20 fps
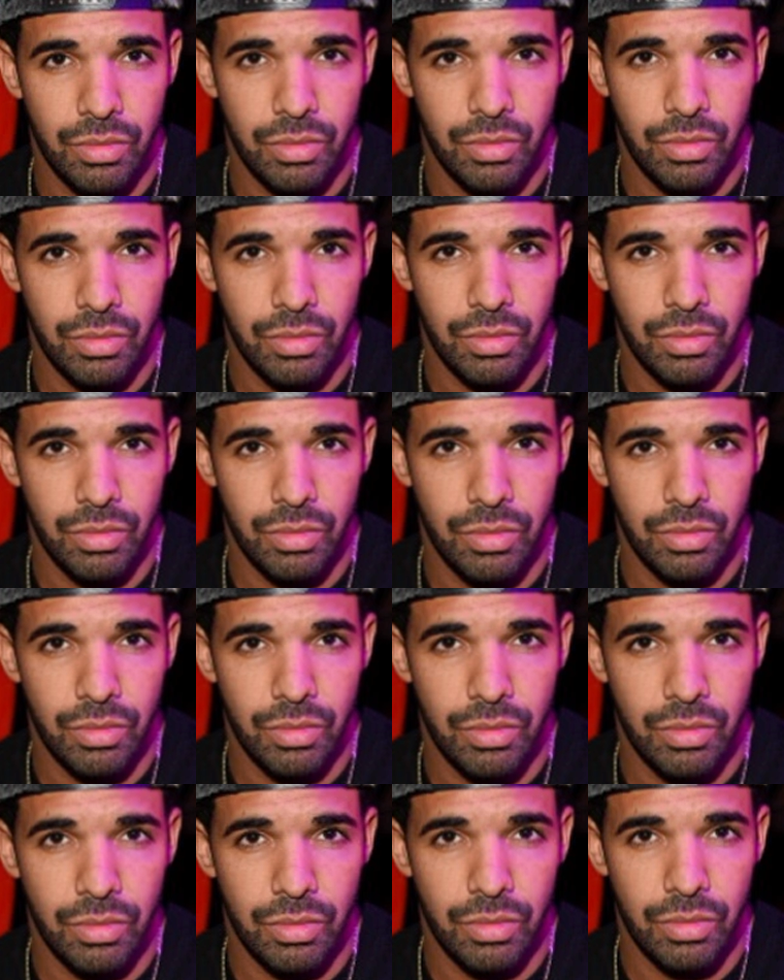
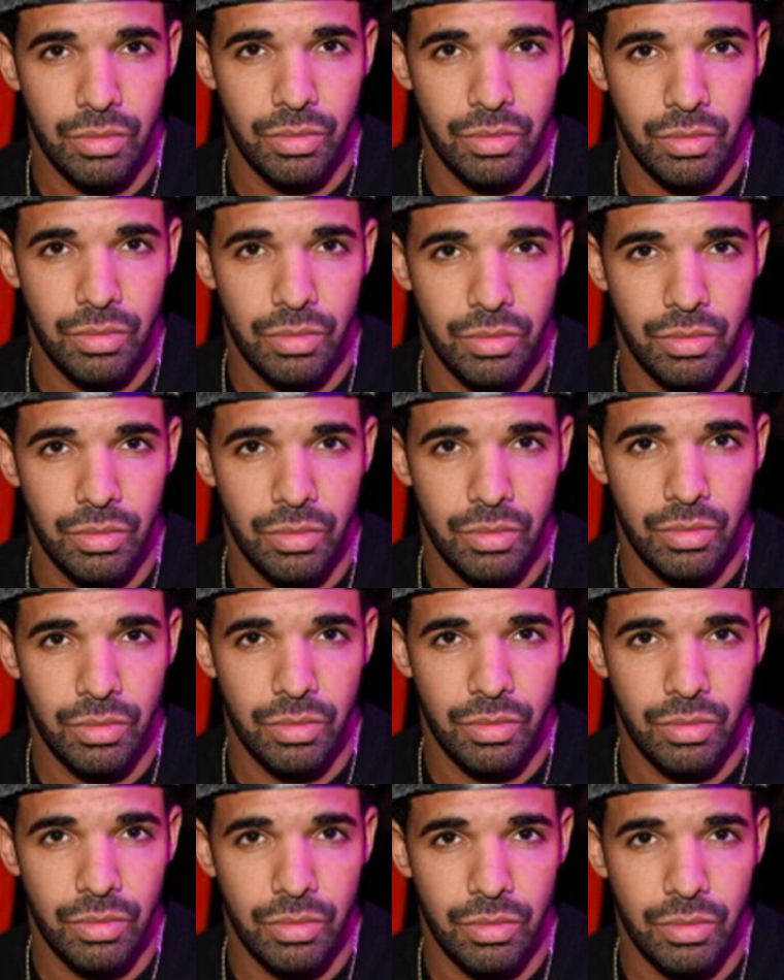
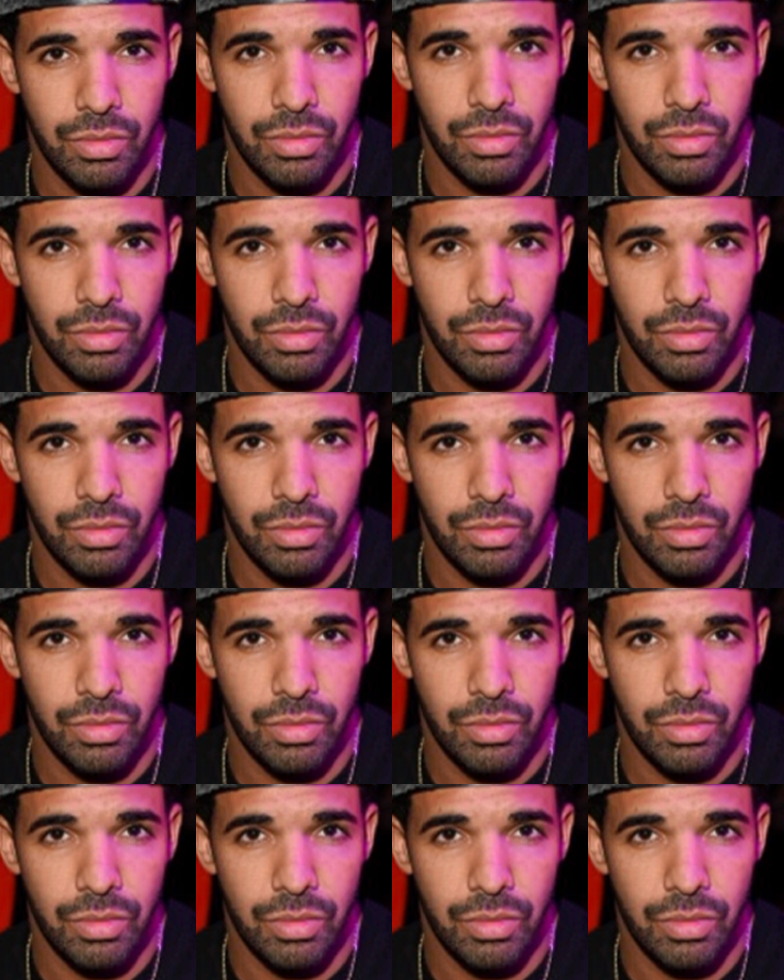The person shown says nothing.